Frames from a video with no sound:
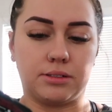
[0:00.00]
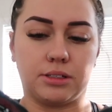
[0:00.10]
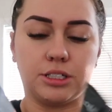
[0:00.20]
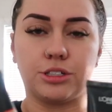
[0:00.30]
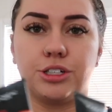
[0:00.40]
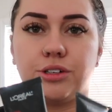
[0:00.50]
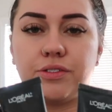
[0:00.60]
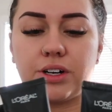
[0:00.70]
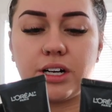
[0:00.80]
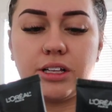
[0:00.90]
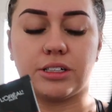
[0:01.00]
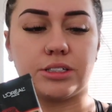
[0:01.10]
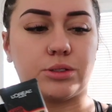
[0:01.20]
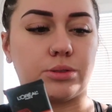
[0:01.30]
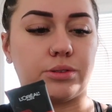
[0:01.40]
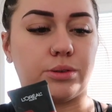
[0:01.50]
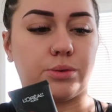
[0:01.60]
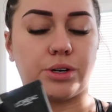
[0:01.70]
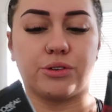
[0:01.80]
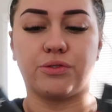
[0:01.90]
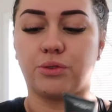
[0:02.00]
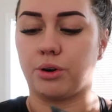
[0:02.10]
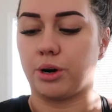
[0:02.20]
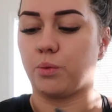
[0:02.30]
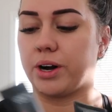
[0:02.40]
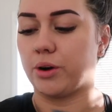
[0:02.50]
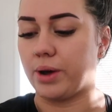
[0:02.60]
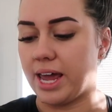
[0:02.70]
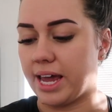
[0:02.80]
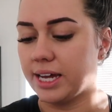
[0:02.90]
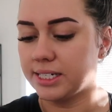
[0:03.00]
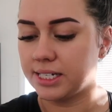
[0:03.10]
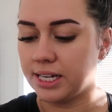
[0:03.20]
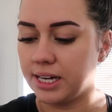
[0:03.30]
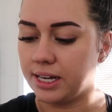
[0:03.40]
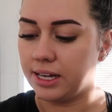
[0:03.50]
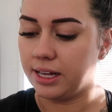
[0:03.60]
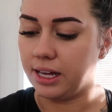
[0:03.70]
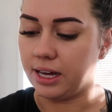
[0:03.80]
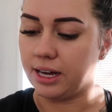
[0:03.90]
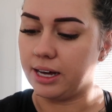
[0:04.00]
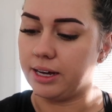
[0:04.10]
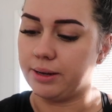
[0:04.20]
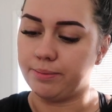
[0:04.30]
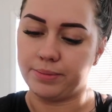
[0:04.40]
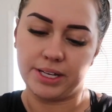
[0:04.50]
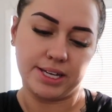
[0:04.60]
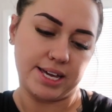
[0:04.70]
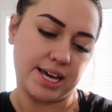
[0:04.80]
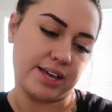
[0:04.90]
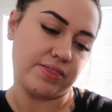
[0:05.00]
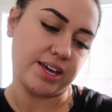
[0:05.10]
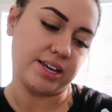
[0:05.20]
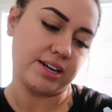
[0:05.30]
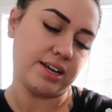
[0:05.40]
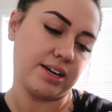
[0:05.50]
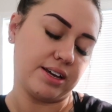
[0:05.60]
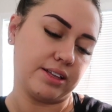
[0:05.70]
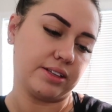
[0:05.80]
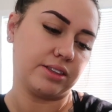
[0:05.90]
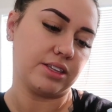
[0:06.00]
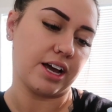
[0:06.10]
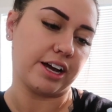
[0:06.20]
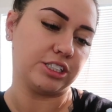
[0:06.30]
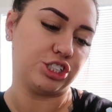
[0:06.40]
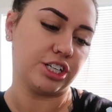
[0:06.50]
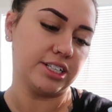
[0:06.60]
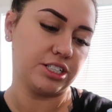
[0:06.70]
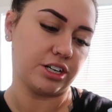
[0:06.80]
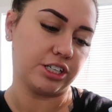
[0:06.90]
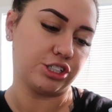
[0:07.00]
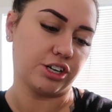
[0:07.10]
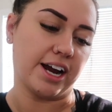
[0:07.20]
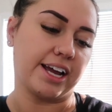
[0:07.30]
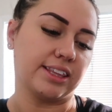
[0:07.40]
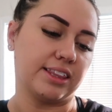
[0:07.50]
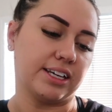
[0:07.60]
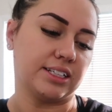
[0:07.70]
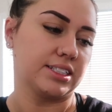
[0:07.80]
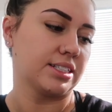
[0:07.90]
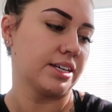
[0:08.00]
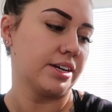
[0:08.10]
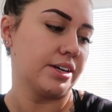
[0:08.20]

These are two different colors, 104, 108. And then I just started trying this